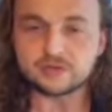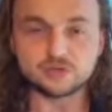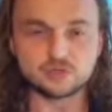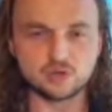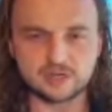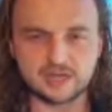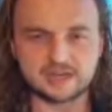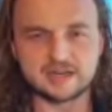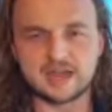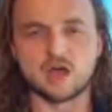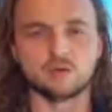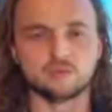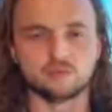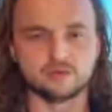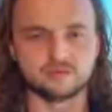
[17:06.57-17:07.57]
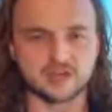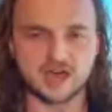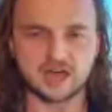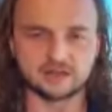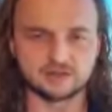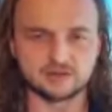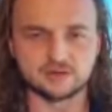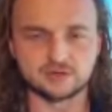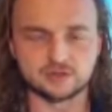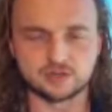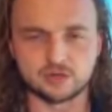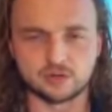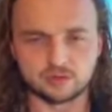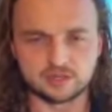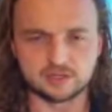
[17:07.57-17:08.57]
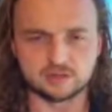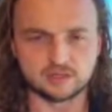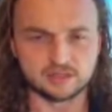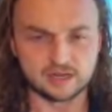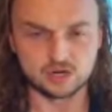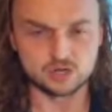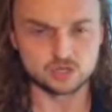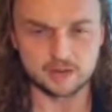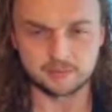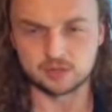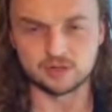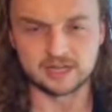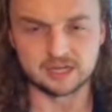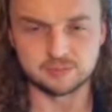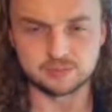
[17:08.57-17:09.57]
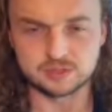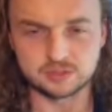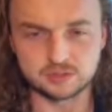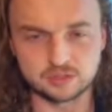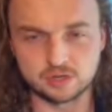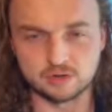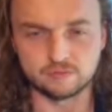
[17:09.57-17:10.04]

so okay, now we've gotten you know the the airdrop claimed